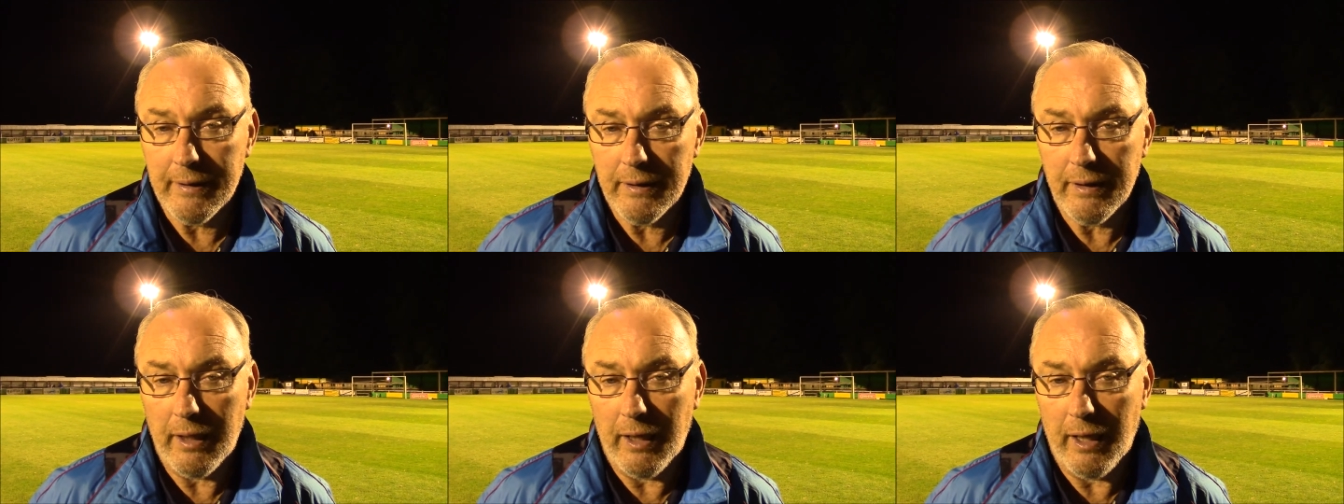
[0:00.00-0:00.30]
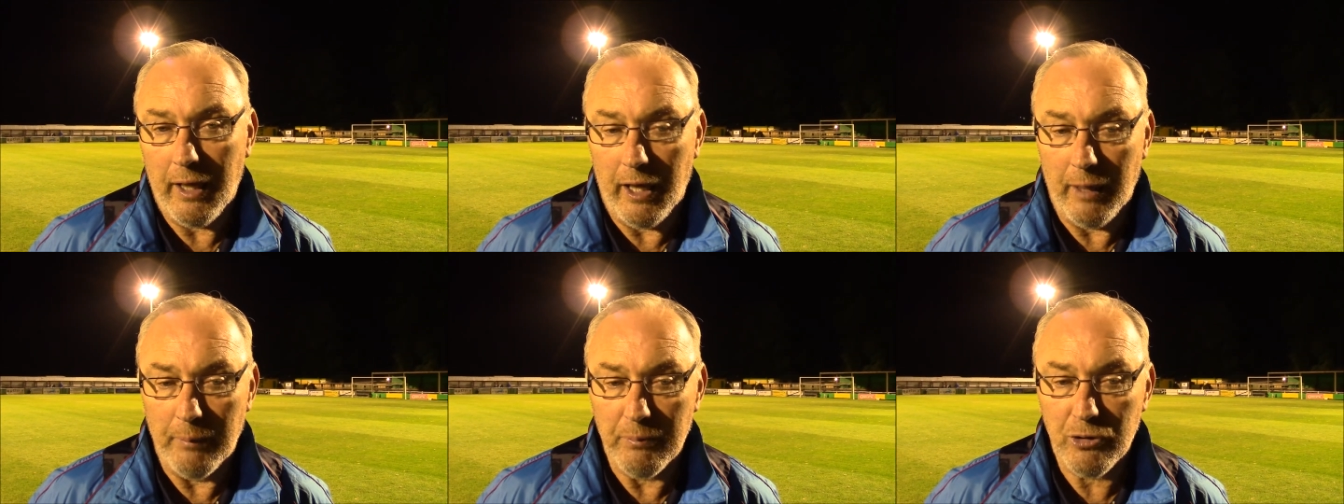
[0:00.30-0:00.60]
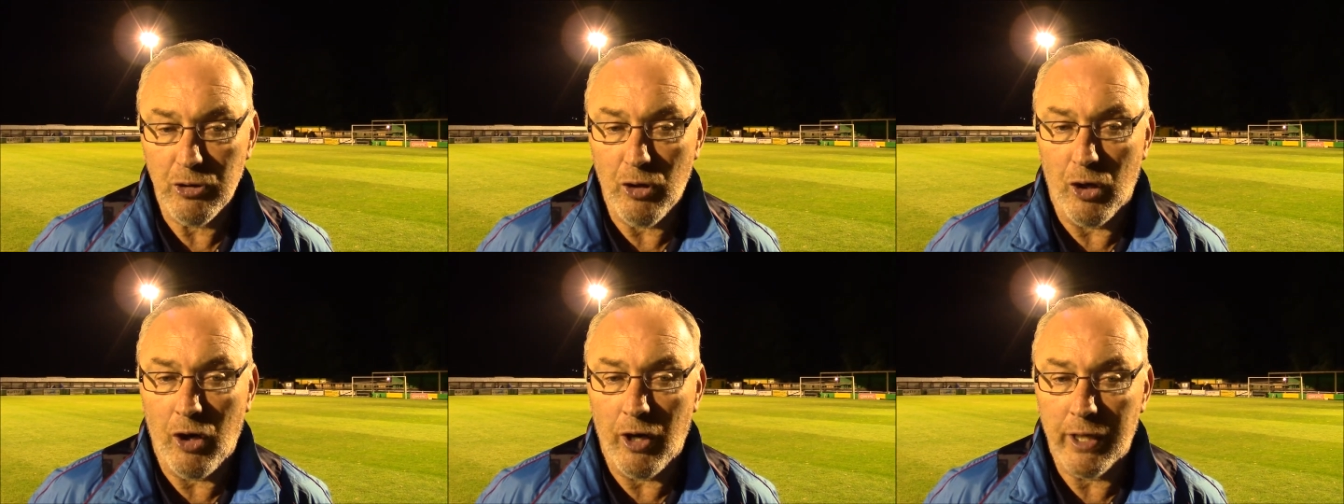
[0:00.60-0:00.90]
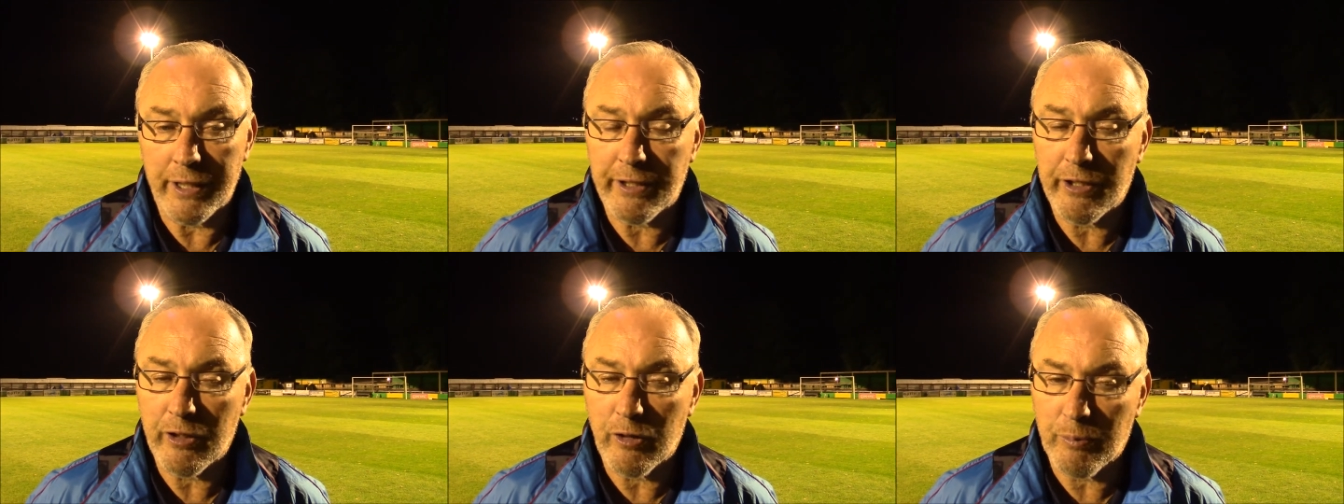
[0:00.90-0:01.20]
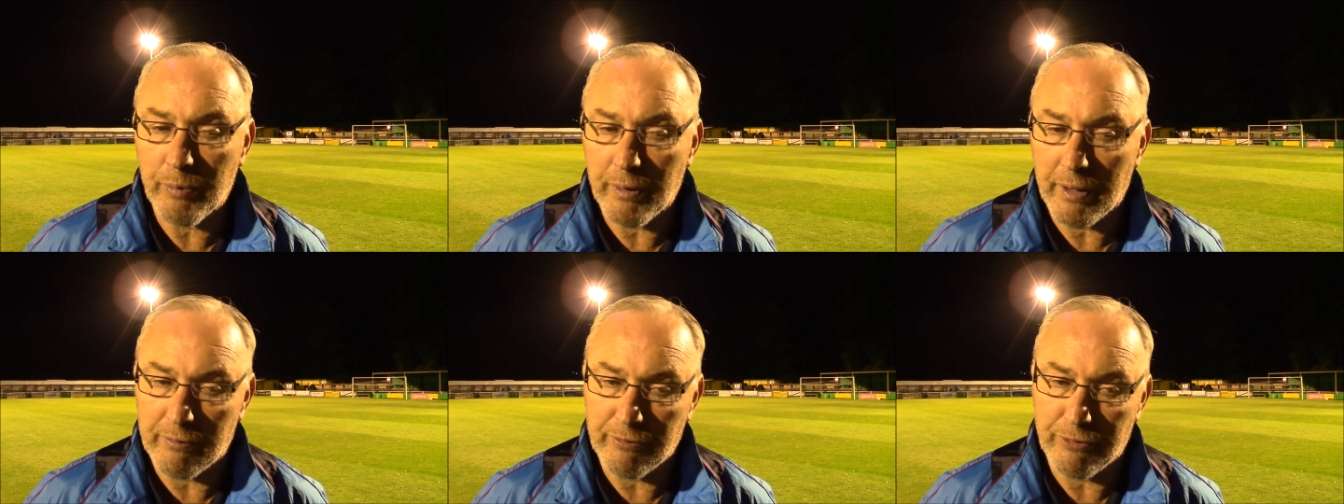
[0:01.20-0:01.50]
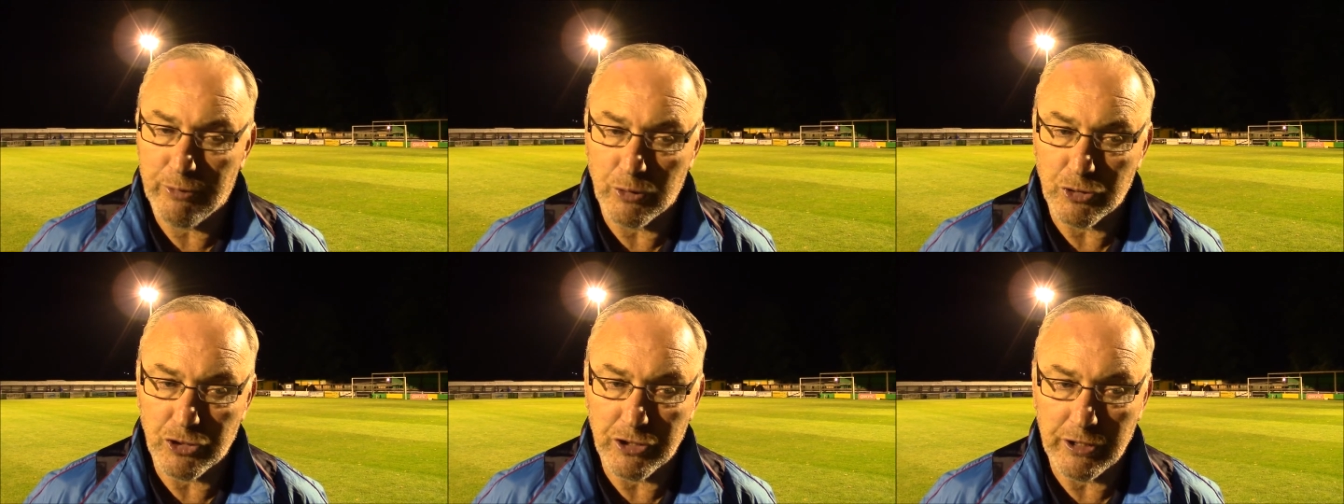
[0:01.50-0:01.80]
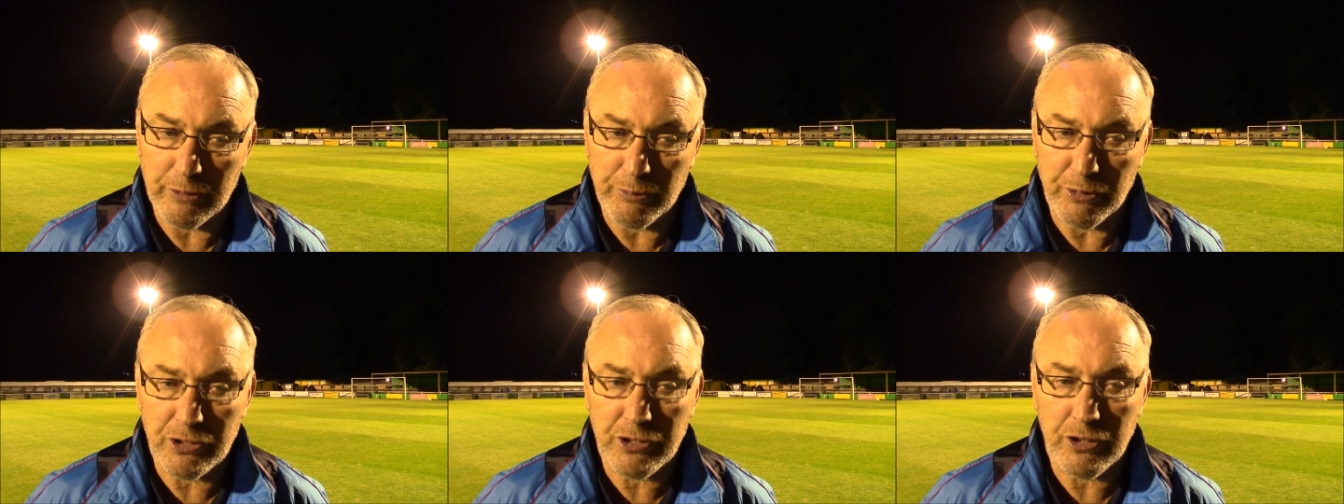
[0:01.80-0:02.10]
not ideal, but
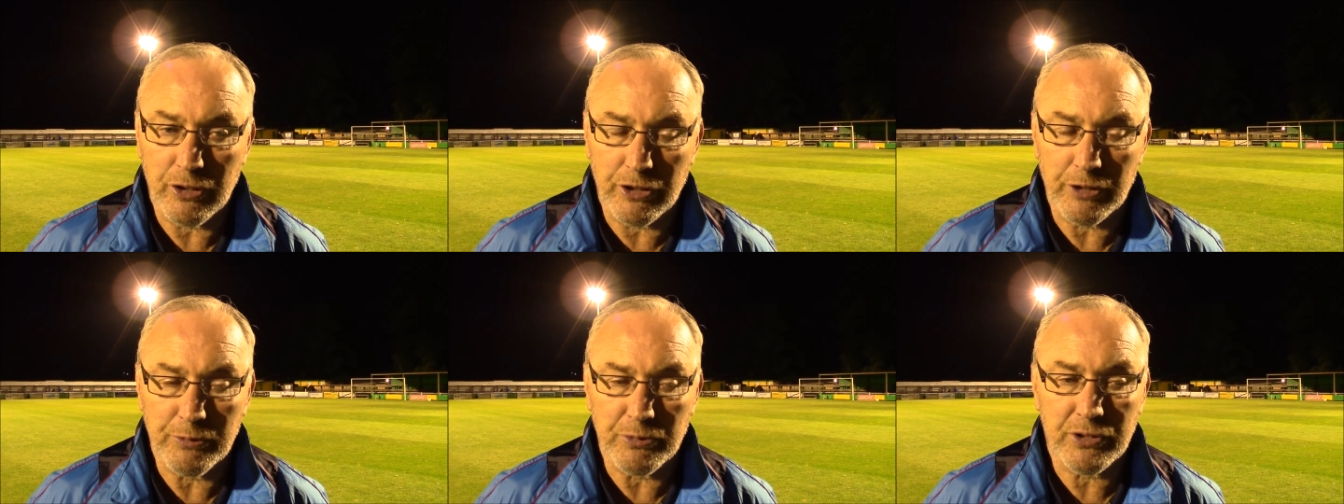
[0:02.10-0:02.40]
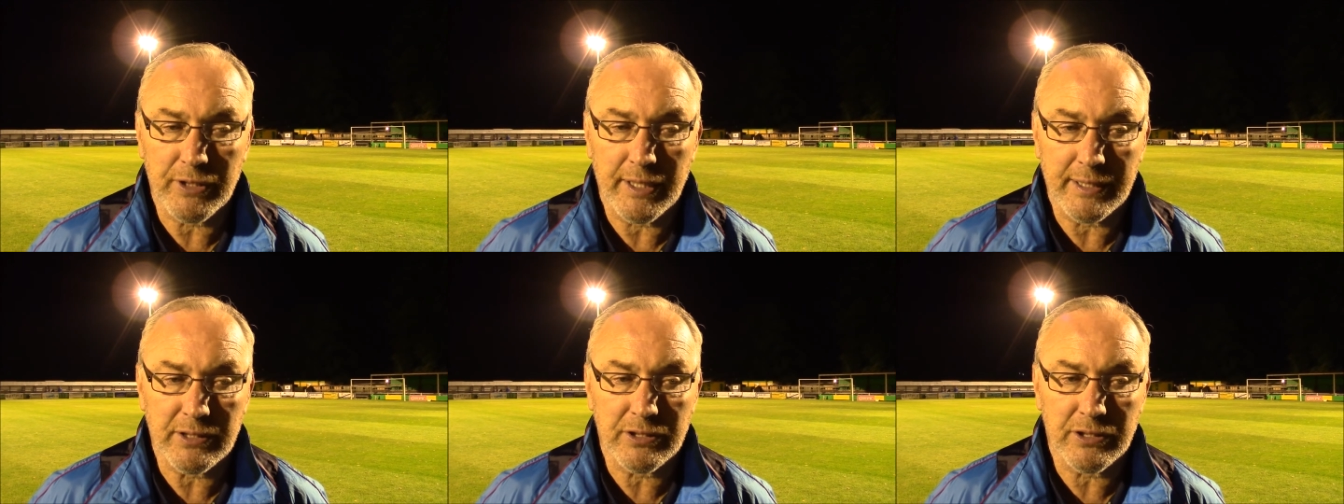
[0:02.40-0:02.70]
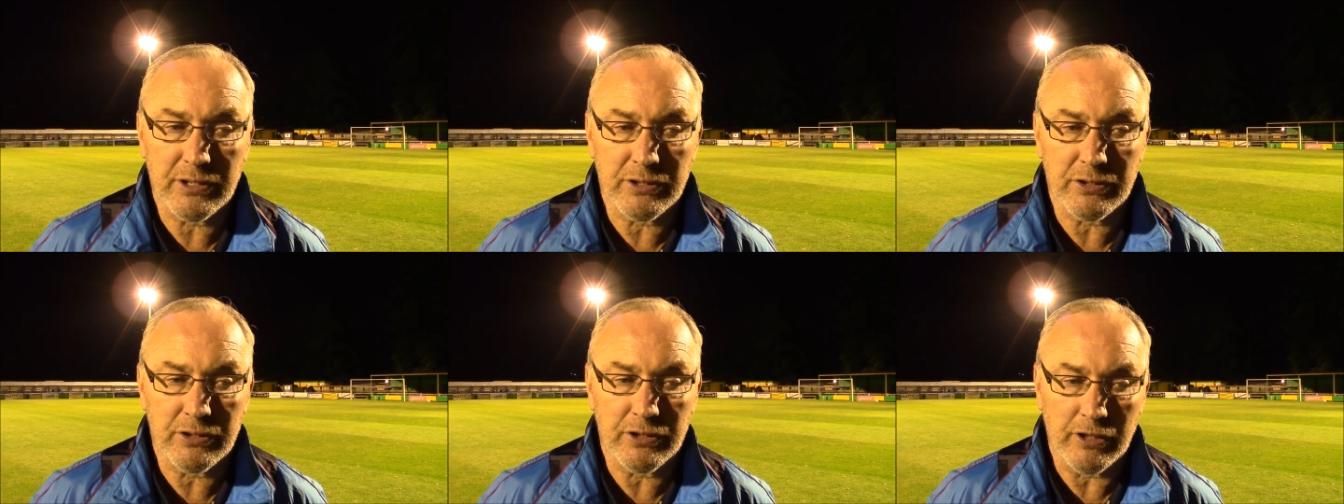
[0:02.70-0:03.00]
unfortunately, with the circumstances,